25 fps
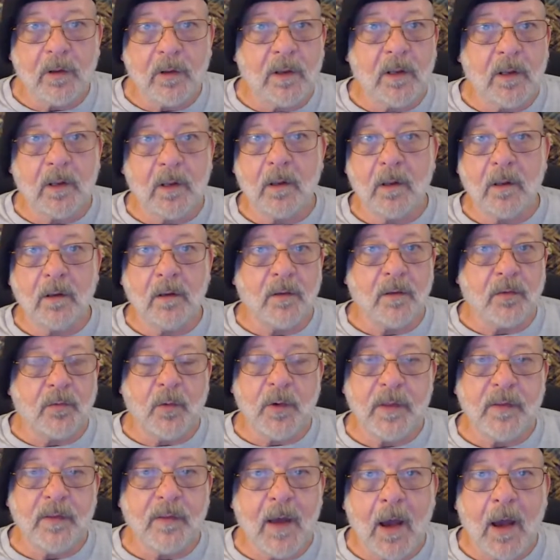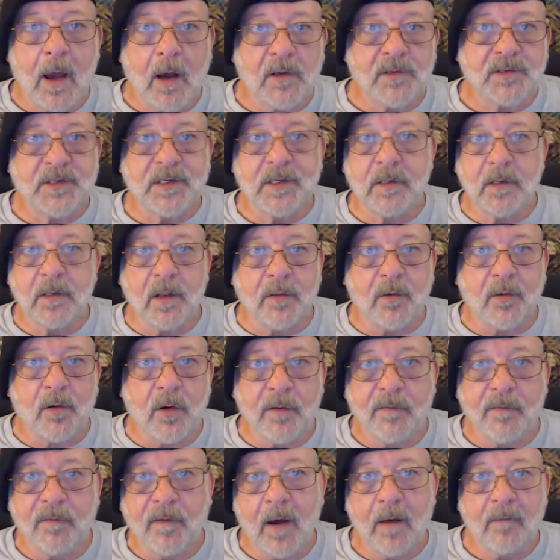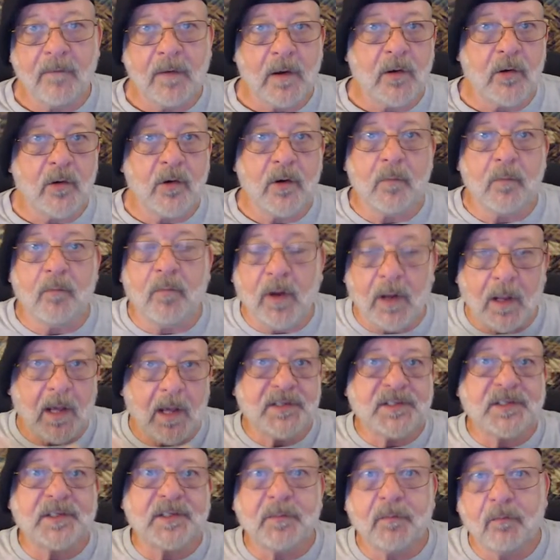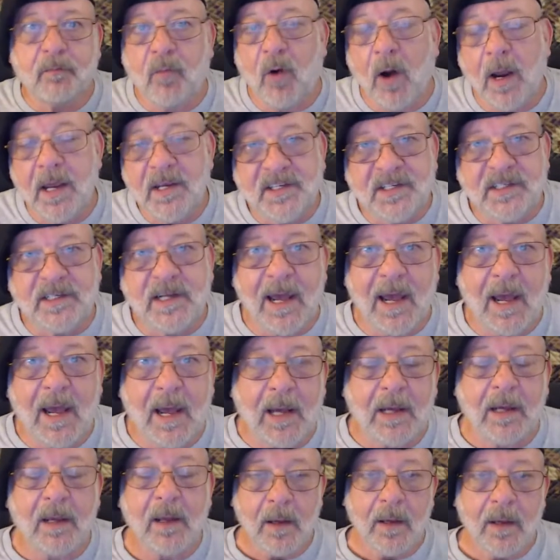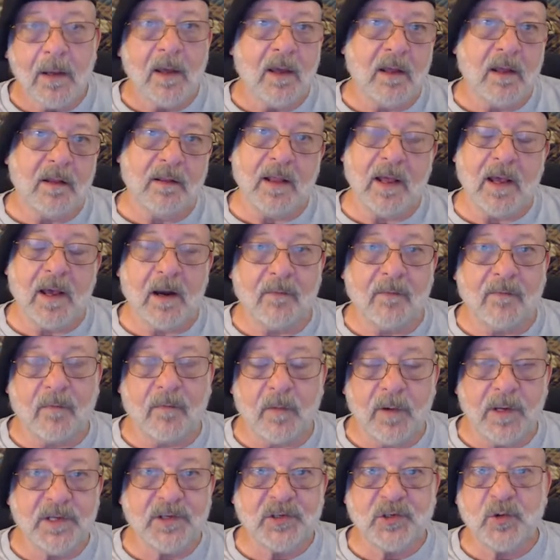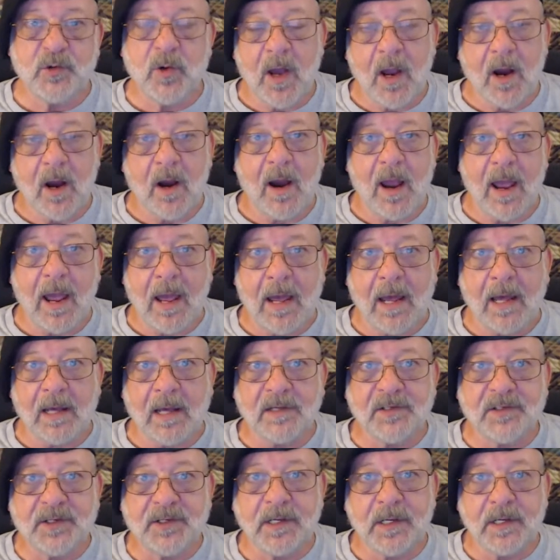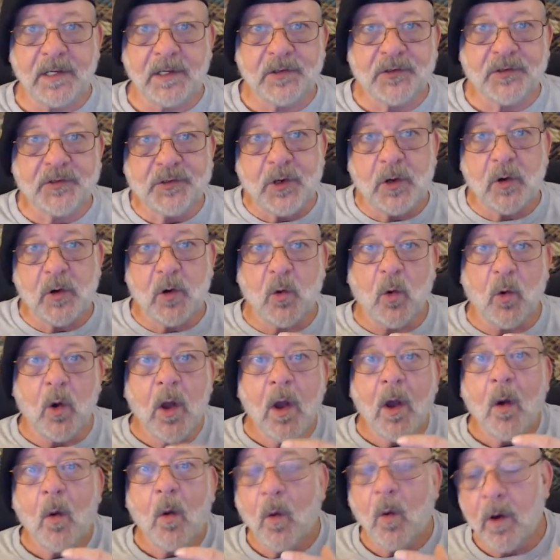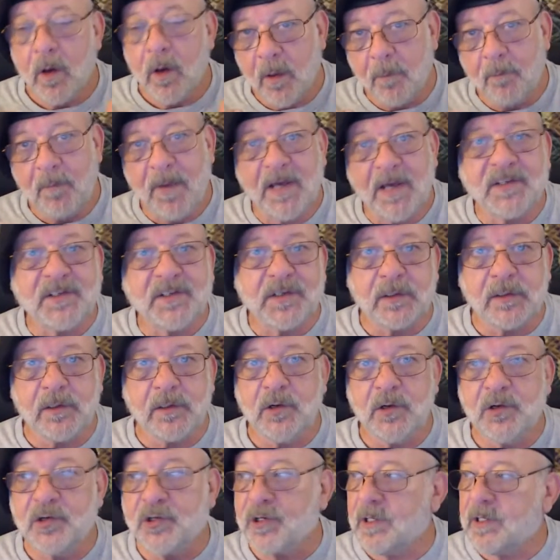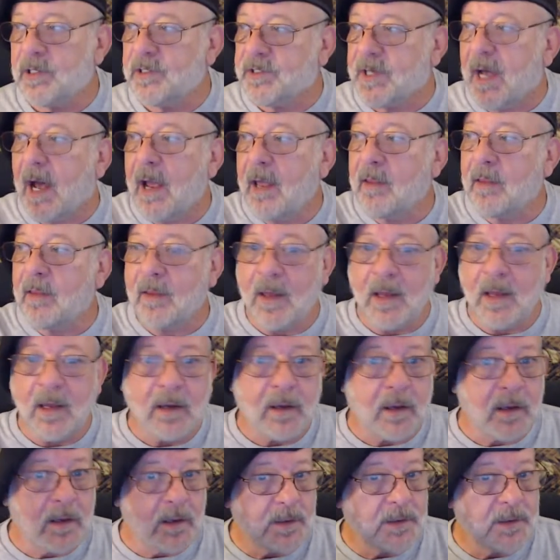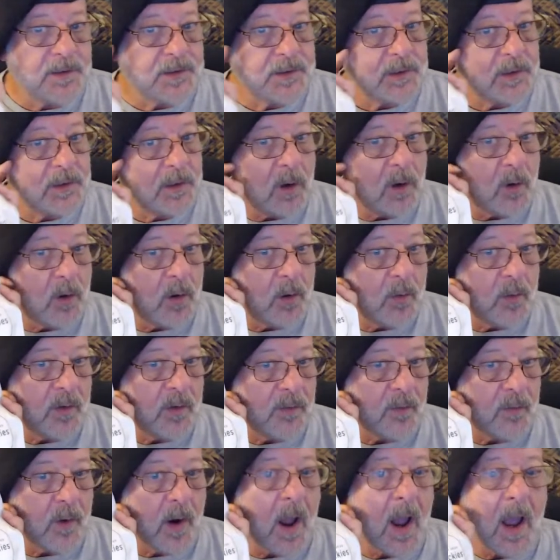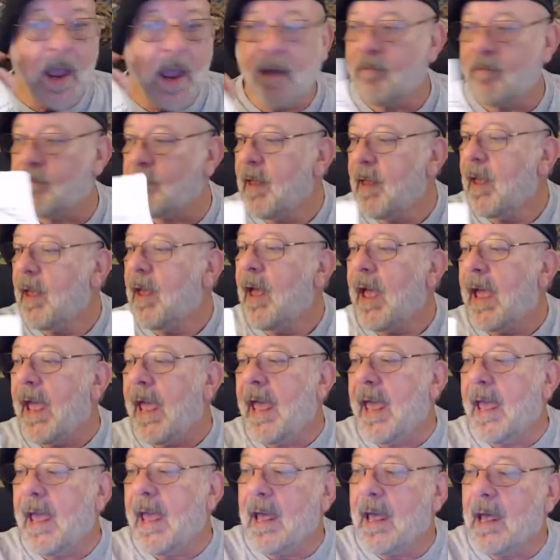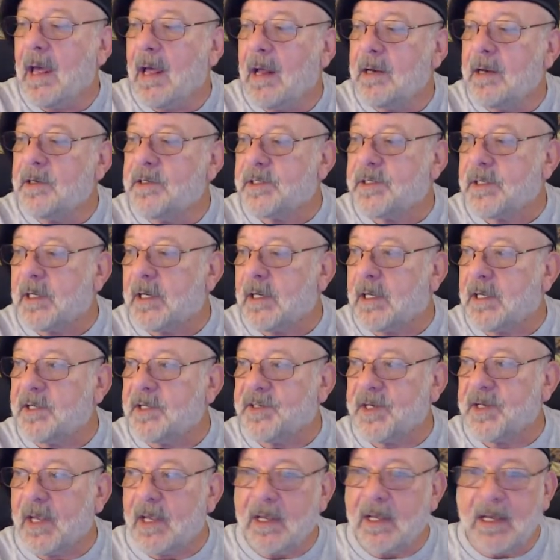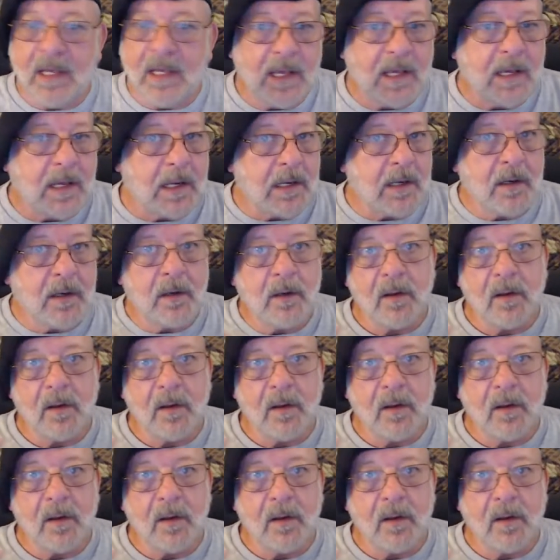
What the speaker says: the 3,000 to 3,500 plus price tag that a freeze dryer has. And so one of the best solutions, I think, is going with Thrive. And because again,